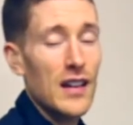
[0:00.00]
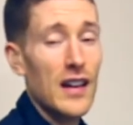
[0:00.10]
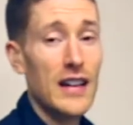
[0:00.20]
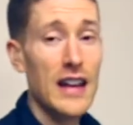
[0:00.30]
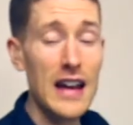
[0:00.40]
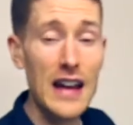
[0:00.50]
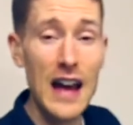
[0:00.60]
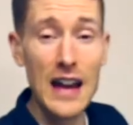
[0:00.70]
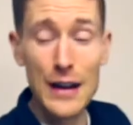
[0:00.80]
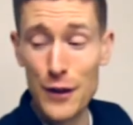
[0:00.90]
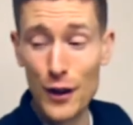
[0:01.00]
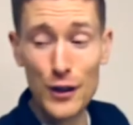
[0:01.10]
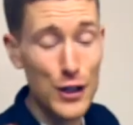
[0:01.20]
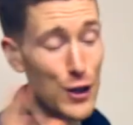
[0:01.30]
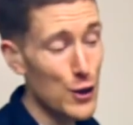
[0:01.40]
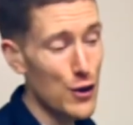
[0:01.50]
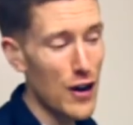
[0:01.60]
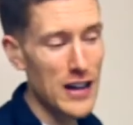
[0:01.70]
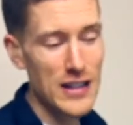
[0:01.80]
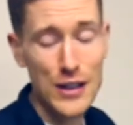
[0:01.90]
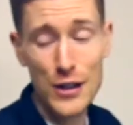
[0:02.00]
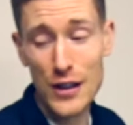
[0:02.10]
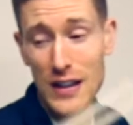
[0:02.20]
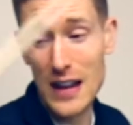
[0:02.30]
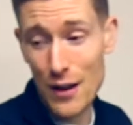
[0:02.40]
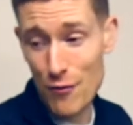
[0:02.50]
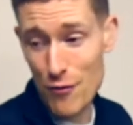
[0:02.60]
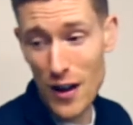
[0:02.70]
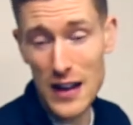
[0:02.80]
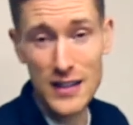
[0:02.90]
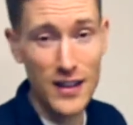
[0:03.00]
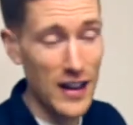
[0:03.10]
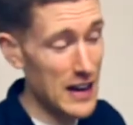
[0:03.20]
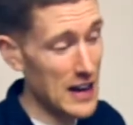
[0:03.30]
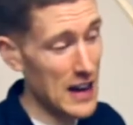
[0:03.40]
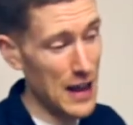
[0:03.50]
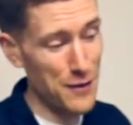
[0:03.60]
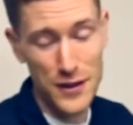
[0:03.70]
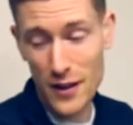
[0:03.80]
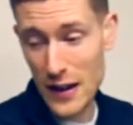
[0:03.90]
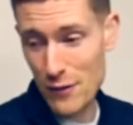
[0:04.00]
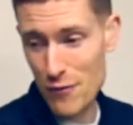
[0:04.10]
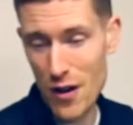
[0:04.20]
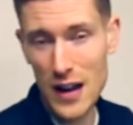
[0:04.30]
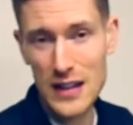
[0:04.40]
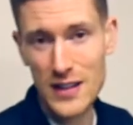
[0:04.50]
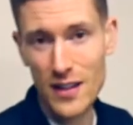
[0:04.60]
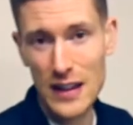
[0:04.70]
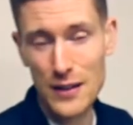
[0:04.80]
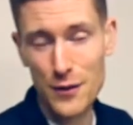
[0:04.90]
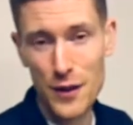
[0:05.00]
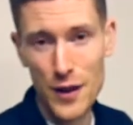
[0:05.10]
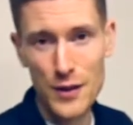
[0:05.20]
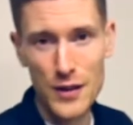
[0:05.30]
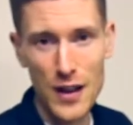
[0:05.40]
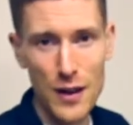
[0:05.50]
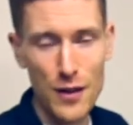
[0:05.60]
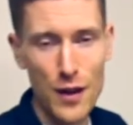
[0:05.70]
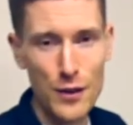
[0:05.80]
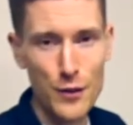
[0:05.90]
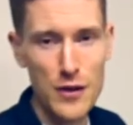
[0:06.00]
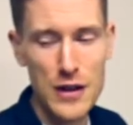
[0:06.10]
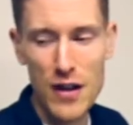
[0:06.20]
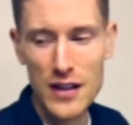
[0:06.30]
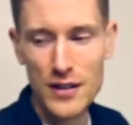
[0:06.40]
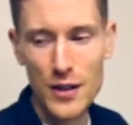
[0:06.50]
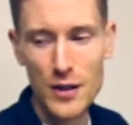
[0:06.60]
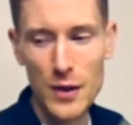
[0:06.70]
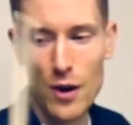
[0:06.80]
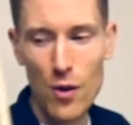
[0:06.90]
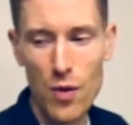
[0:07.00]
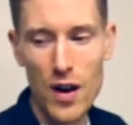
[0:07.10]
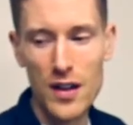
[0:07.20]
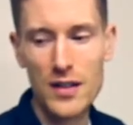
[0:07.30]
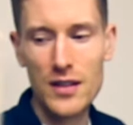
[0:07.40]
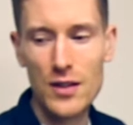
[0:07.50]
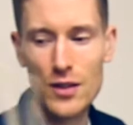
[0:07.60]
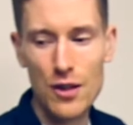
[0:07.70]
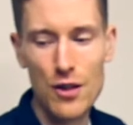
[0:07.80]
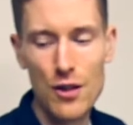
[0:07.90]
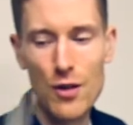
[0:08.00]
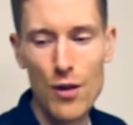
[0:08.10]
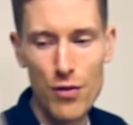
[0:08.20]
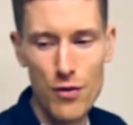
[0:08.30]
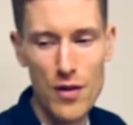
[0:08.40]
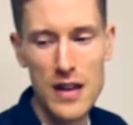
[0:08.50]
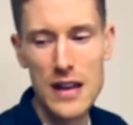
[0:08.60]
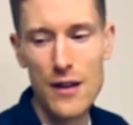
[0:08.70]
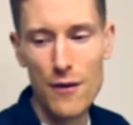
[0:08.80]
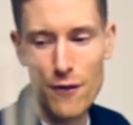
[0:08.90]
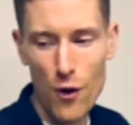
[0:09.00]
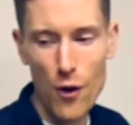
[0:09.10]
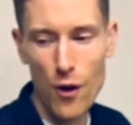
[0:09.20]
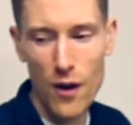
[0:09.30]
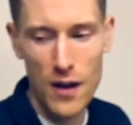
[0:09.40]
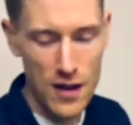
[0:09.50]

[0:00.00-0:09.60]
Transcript: Okay, and if you've got 2 crashes, you can hit right side, right side for those 3 crash notes. So we got 1, 2, 3, 4.